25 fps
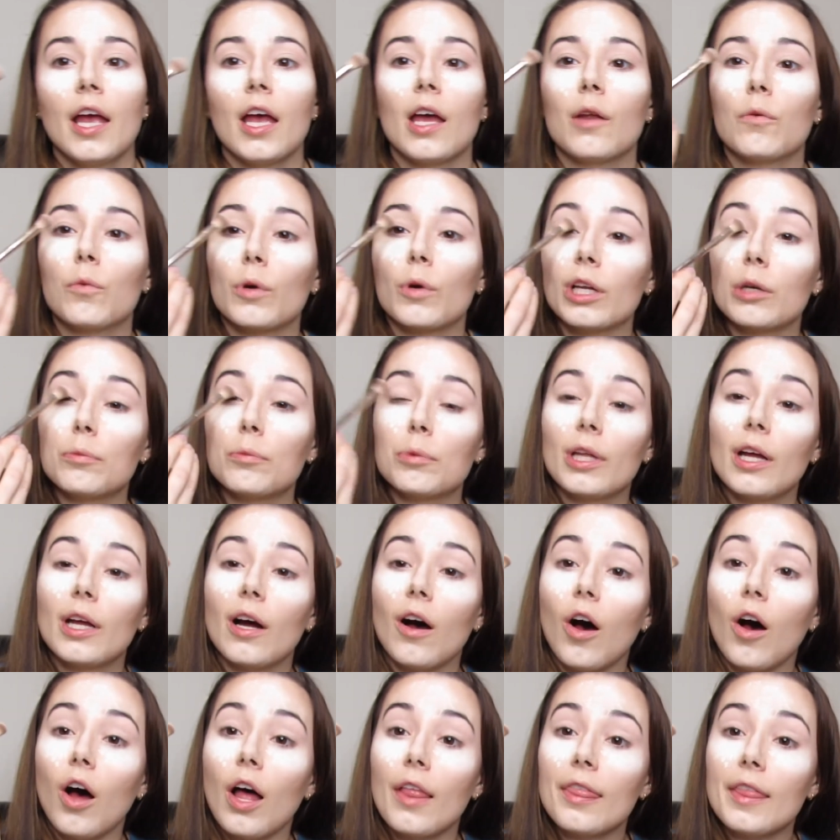And we're gonna put it
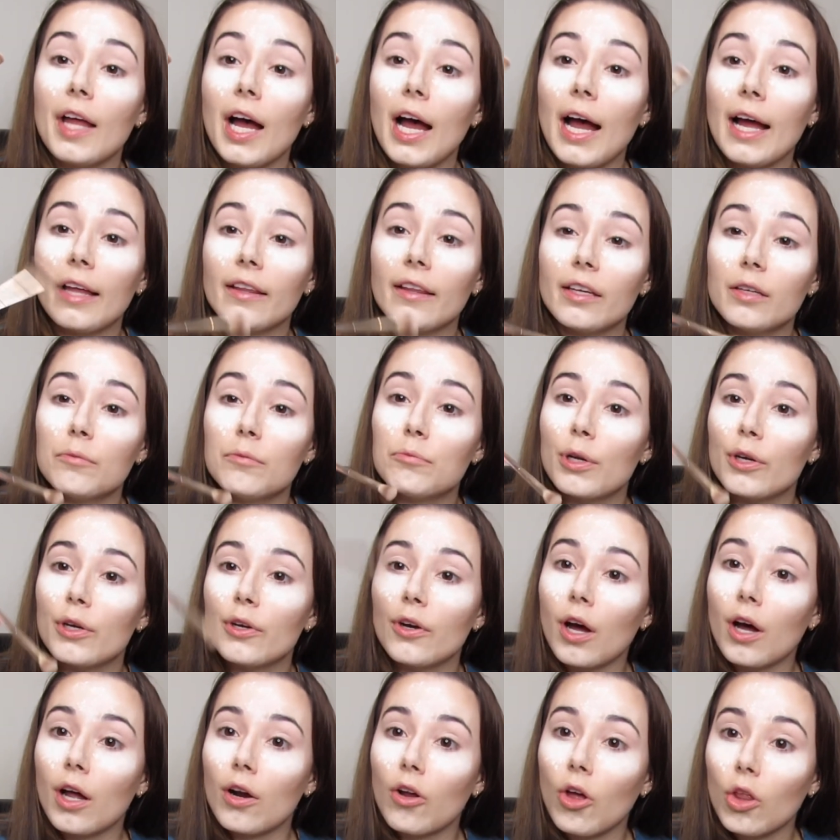on the eyelid, but
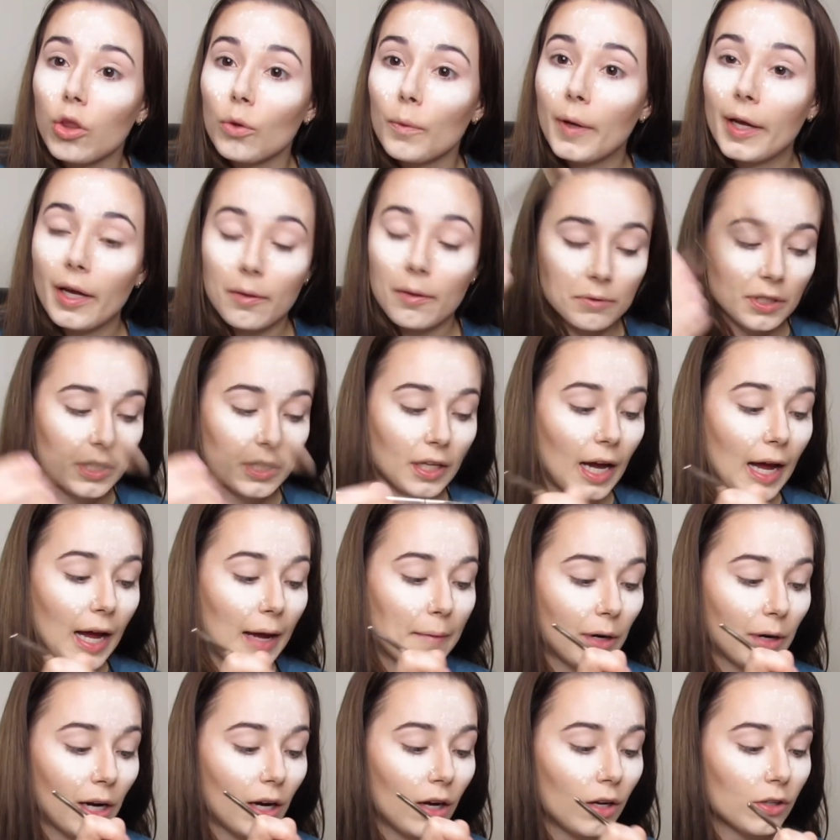not all the way up to the
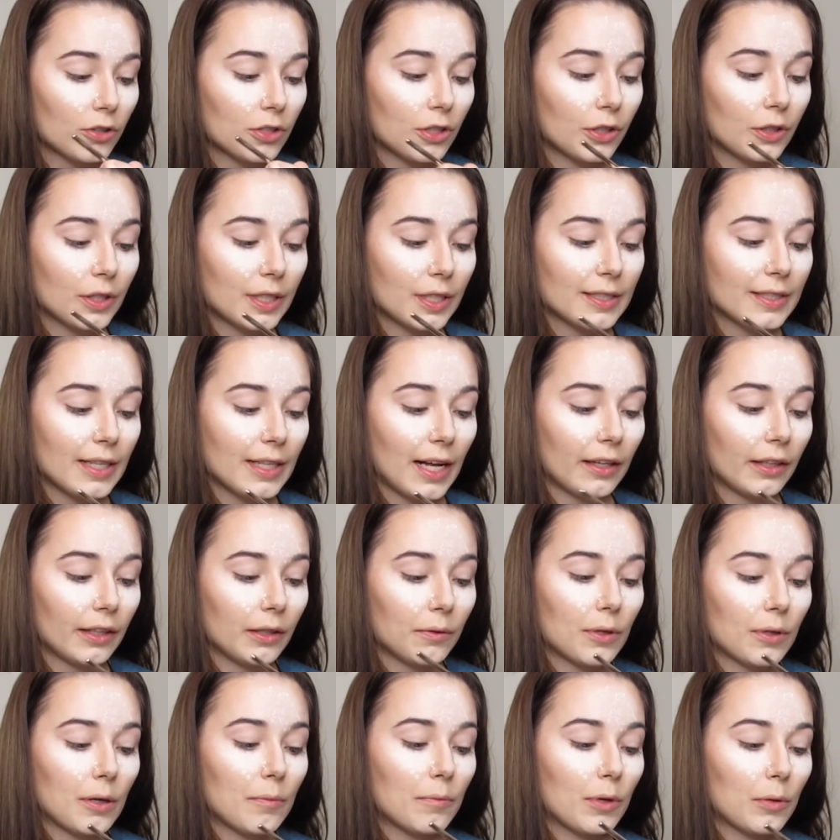eyebrow. I'll show you exactly
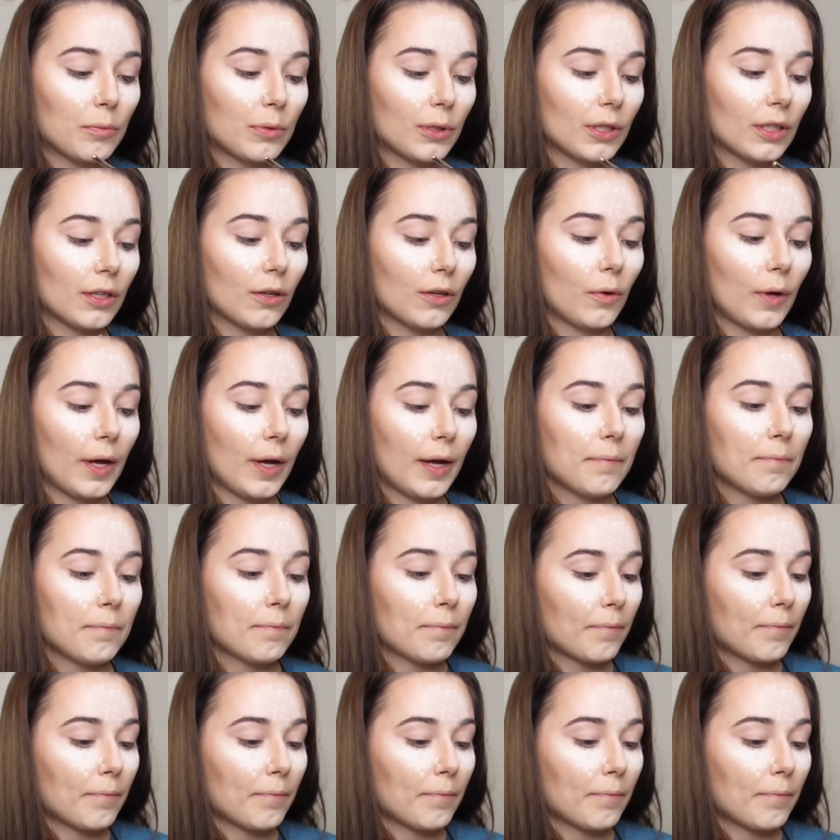where I'm gonna put it, okay?